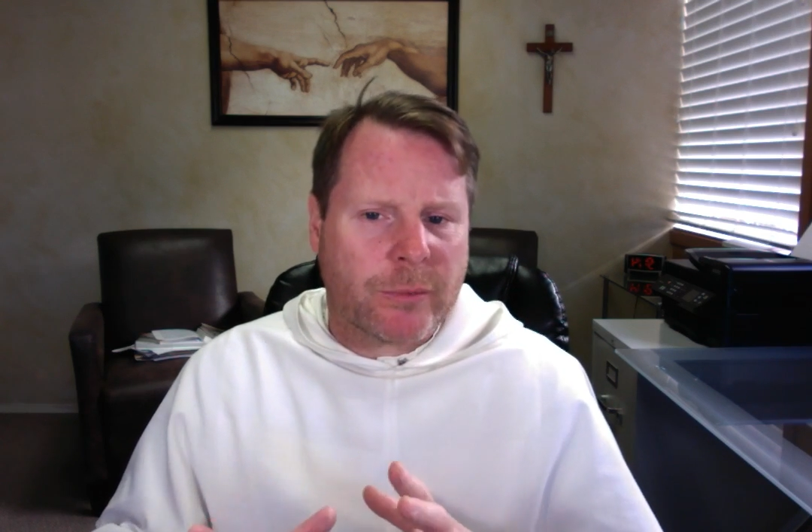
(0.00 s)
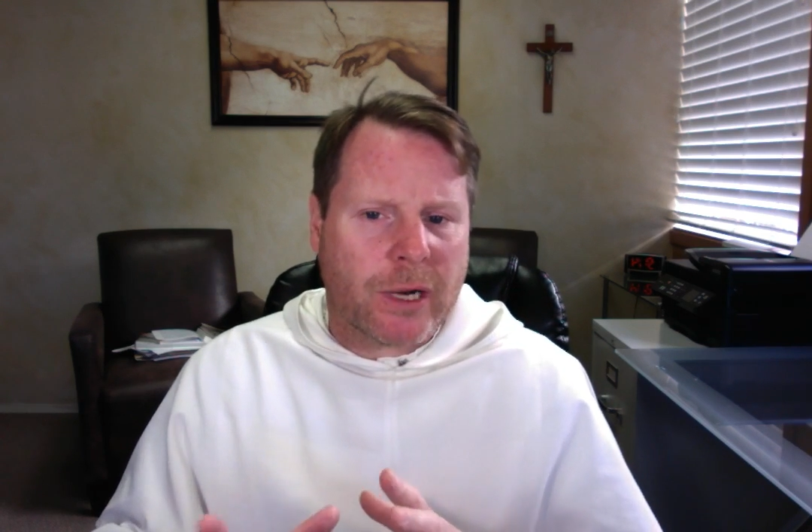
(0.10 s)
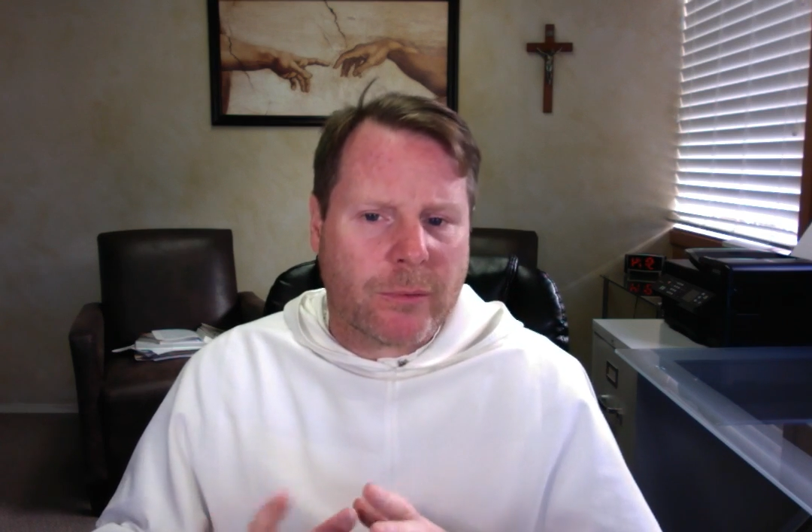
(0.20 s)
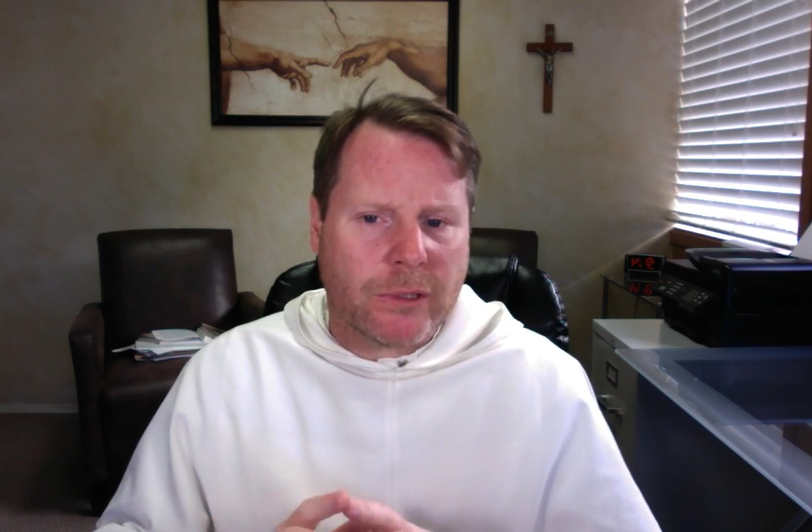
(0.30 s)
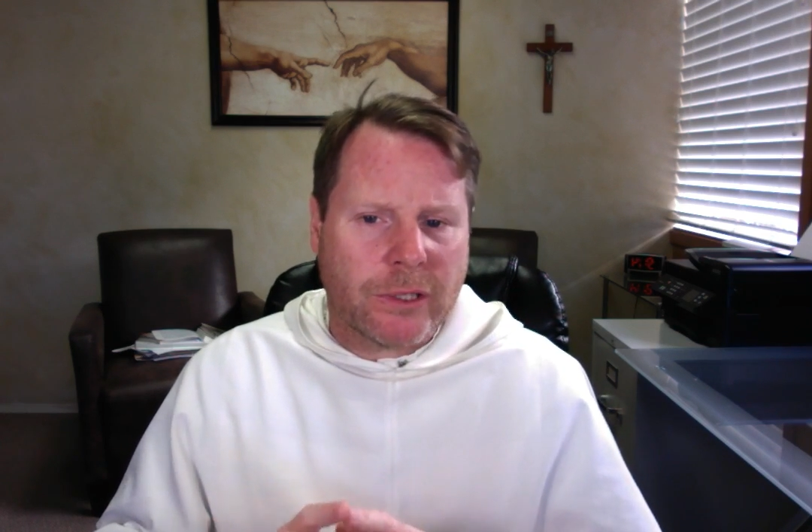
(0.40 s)

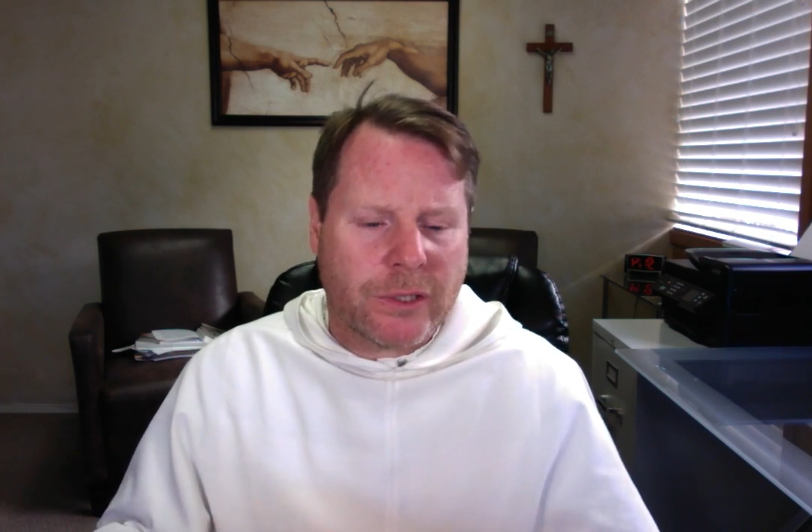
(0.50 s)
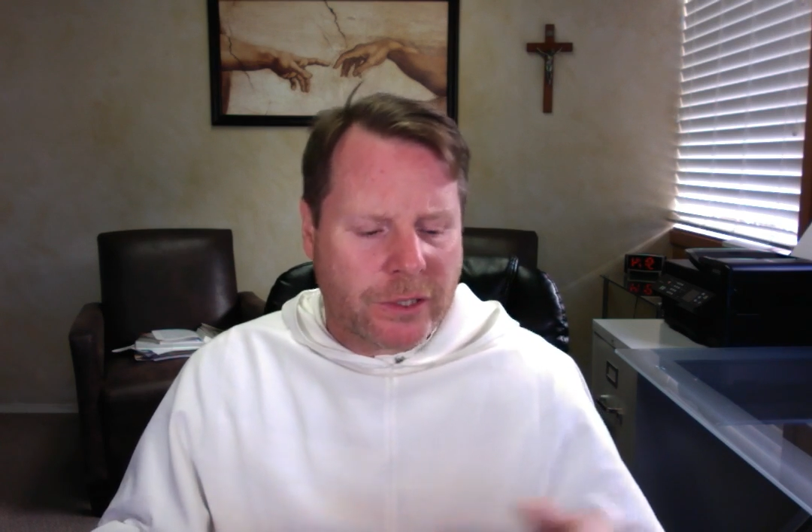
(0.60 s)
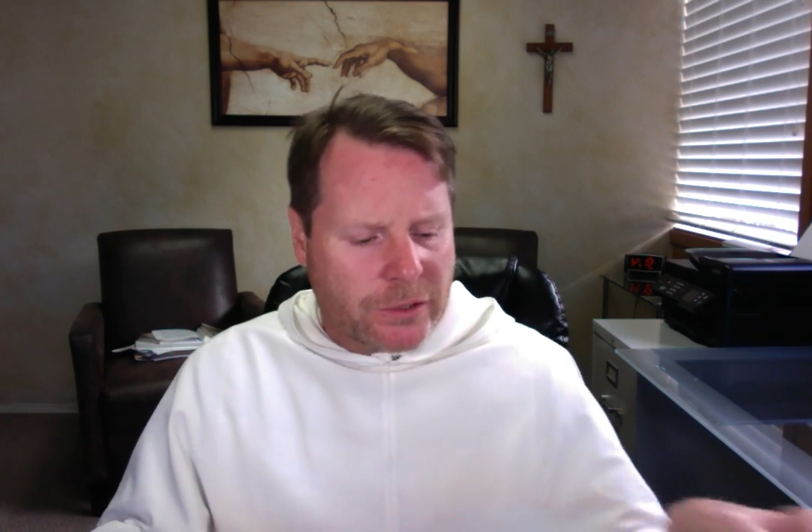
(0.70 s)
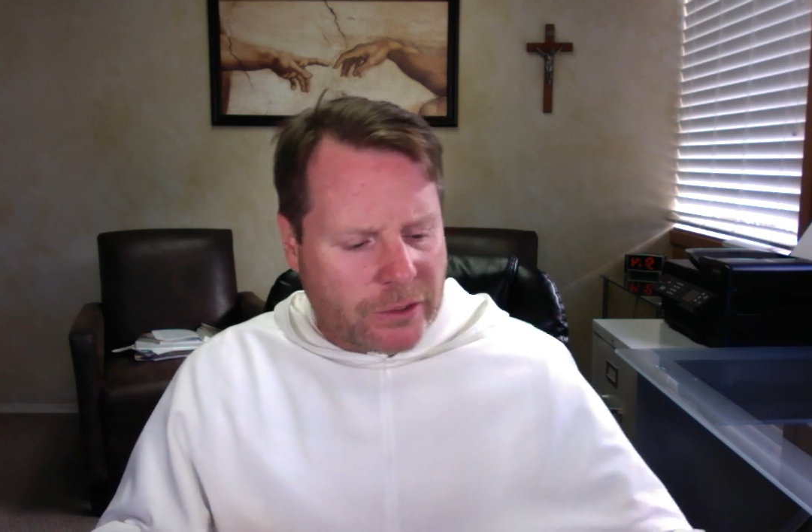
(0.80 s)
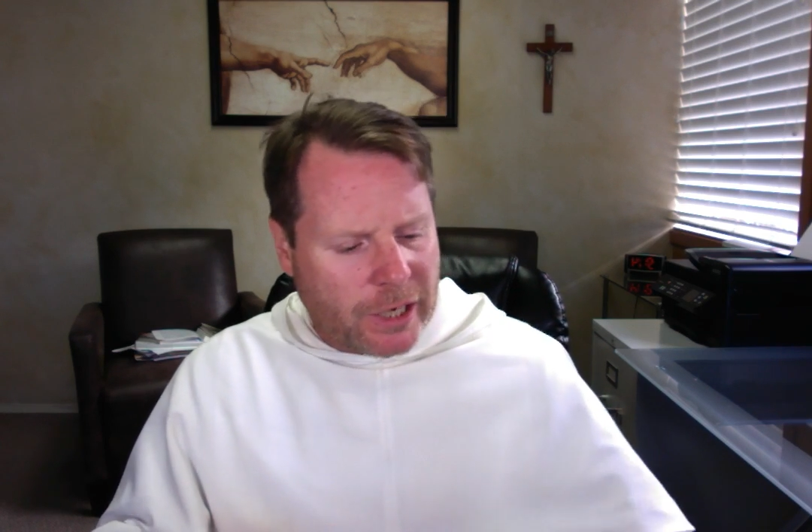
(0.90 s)
not religious,
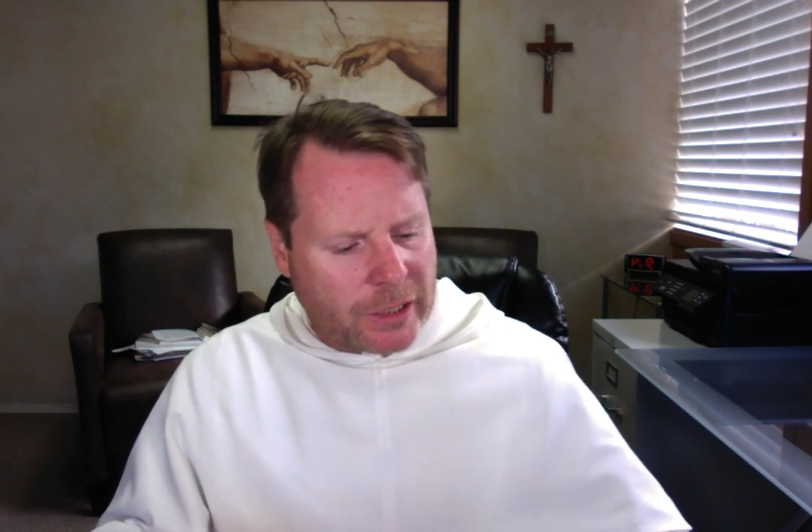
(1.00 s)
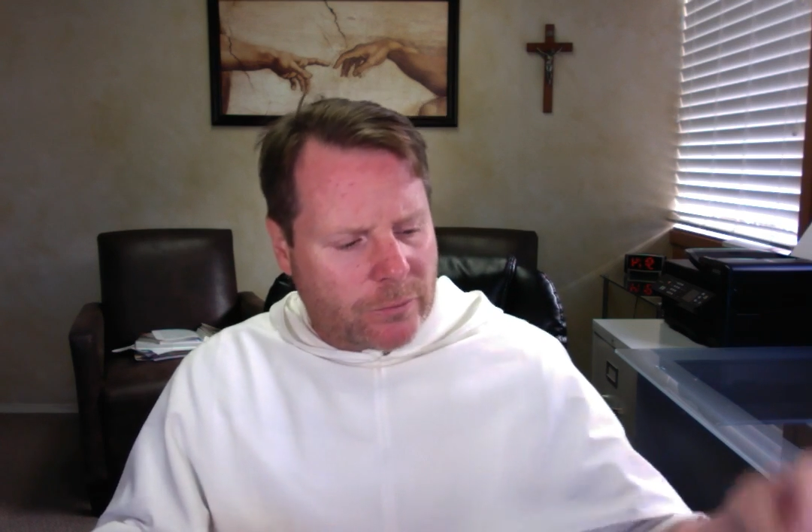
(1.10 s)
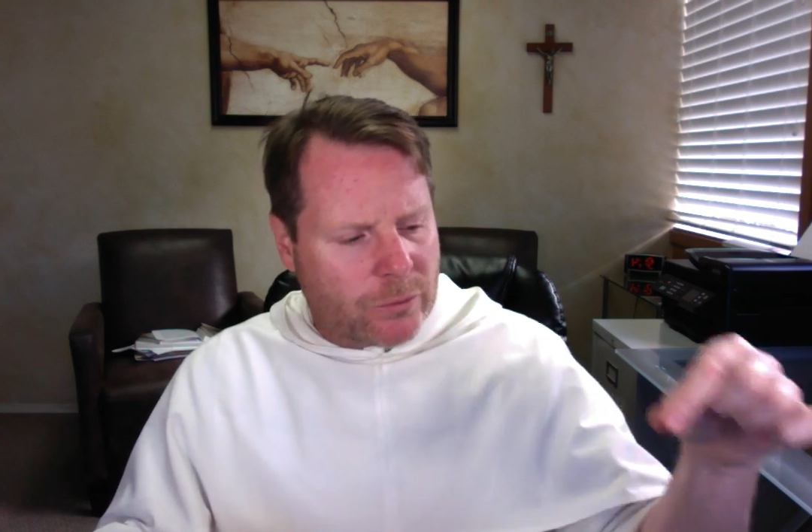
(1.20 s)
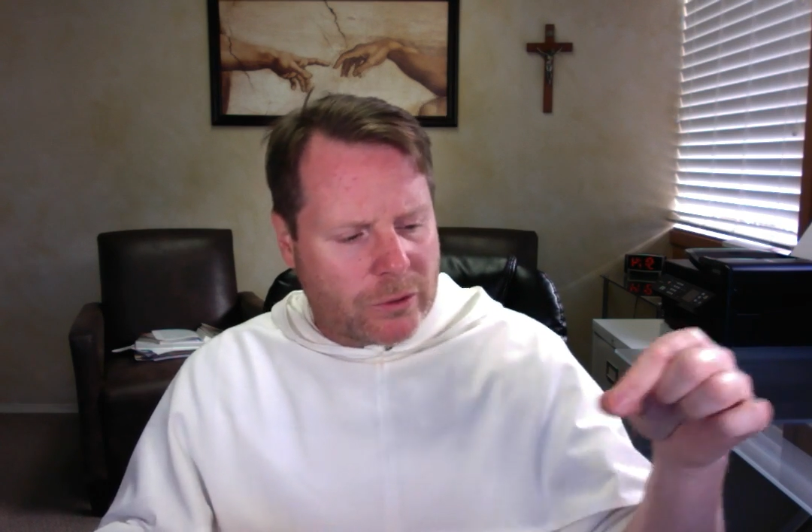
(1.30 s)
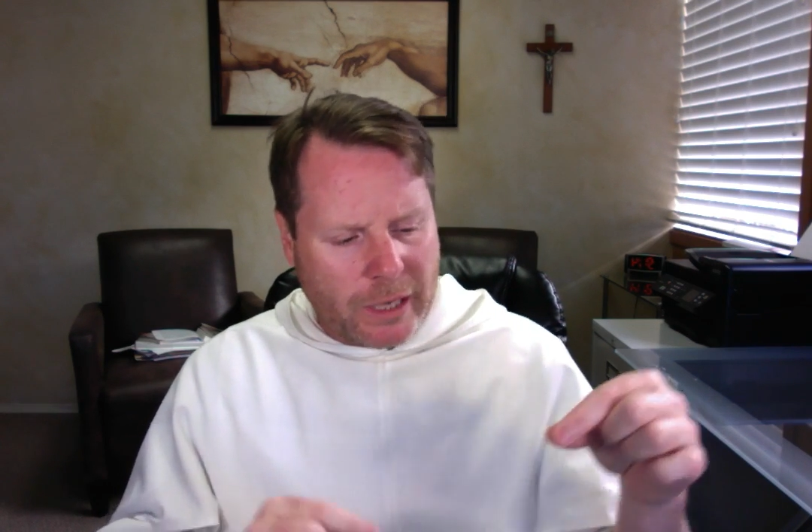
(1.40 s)
because you take a
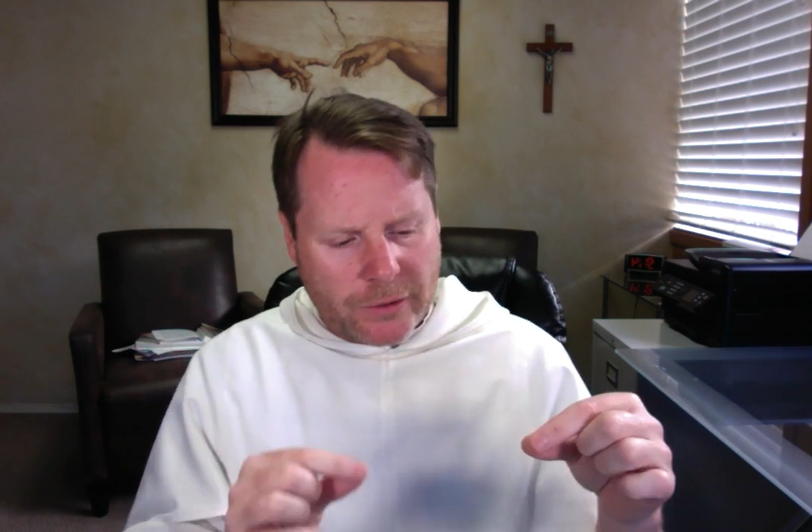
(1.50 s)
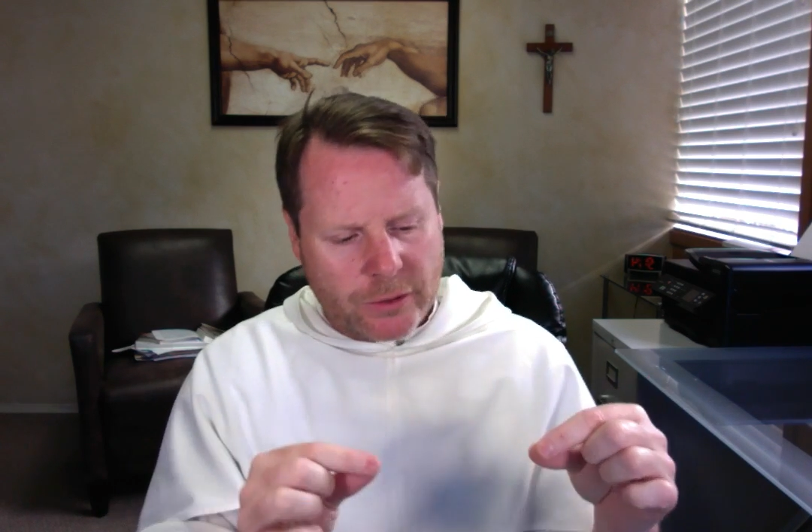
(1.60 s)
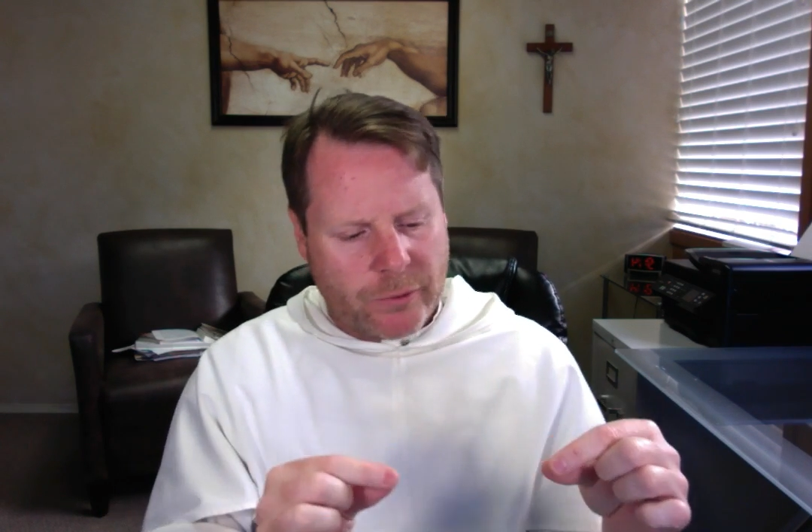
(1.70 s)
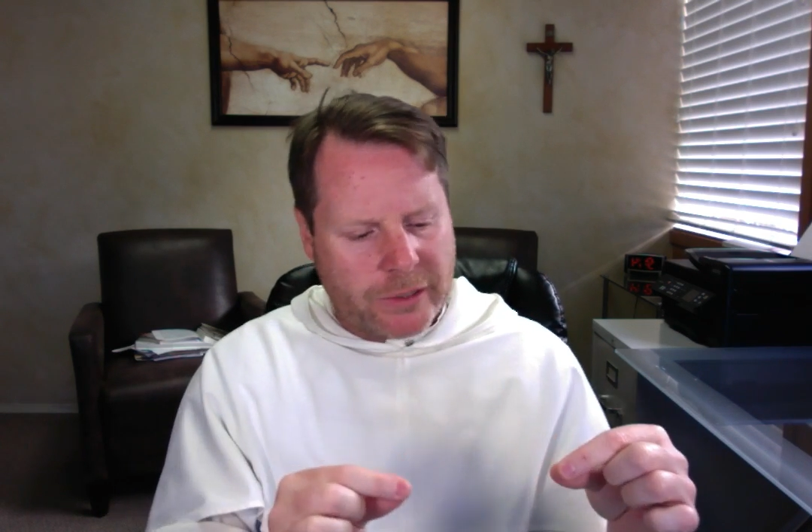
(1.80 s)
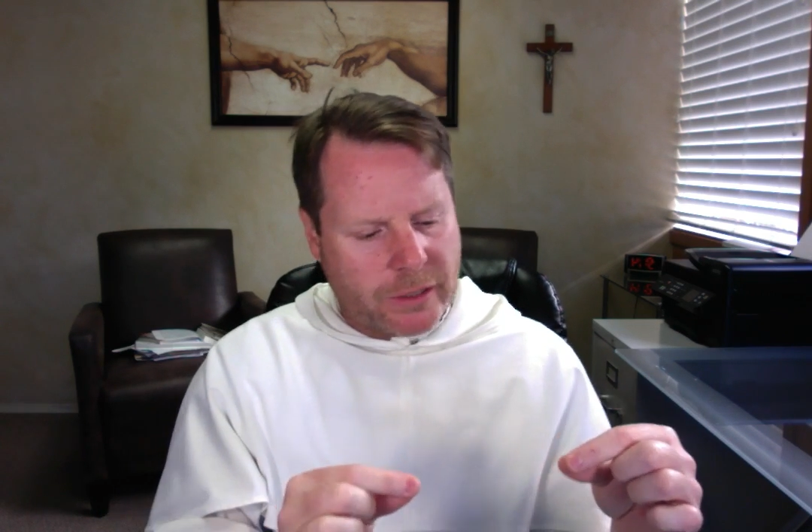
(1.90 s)
rule out, you read and say,